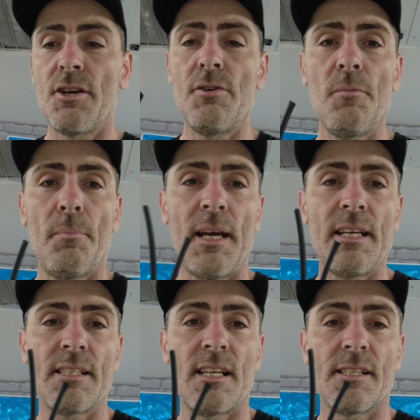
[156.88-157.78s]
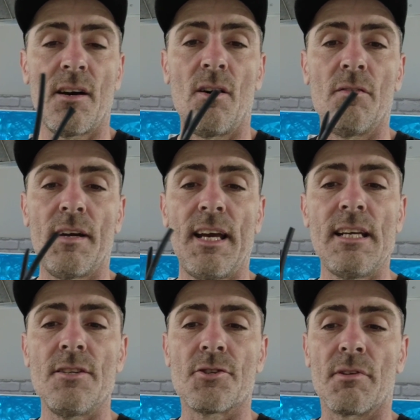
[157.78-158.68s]
two pieces of
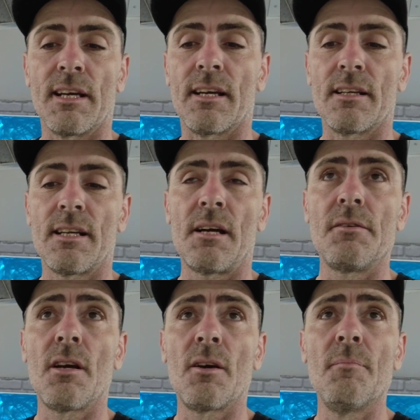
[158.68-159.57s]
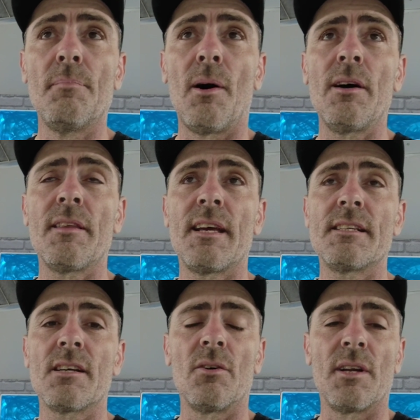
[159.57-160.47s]
heat shrink. Now you can buy
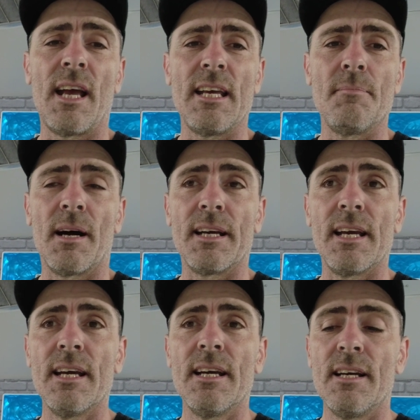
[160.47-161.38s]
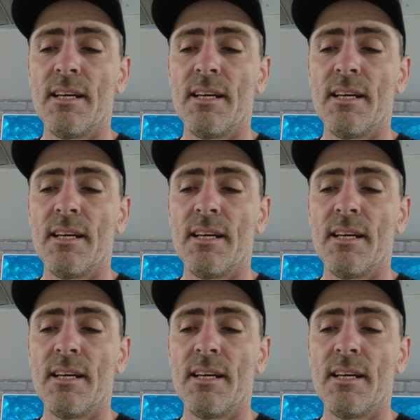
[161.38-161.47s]
this on eBay.